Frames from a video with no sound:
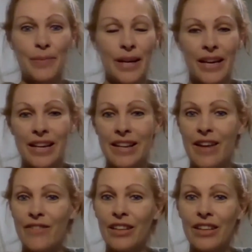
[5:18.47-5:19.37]
but
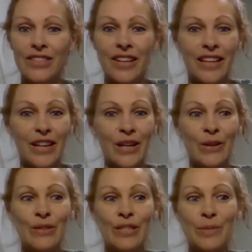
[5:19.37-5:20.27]
never lived on the
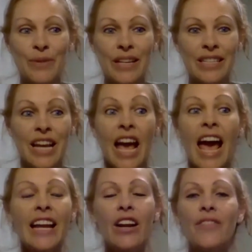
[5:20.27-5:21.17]
coast. But,
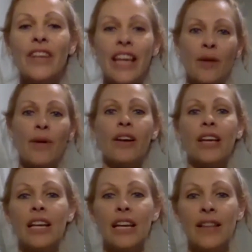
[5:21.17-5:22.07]
and I don't even care about
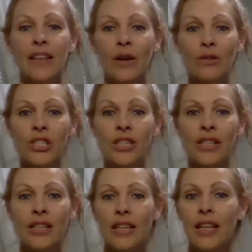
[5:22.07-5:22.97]
getting in the ocean.
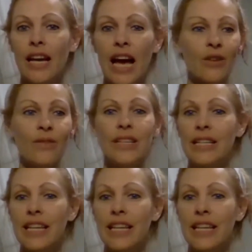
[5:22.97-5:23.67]
Like, I don't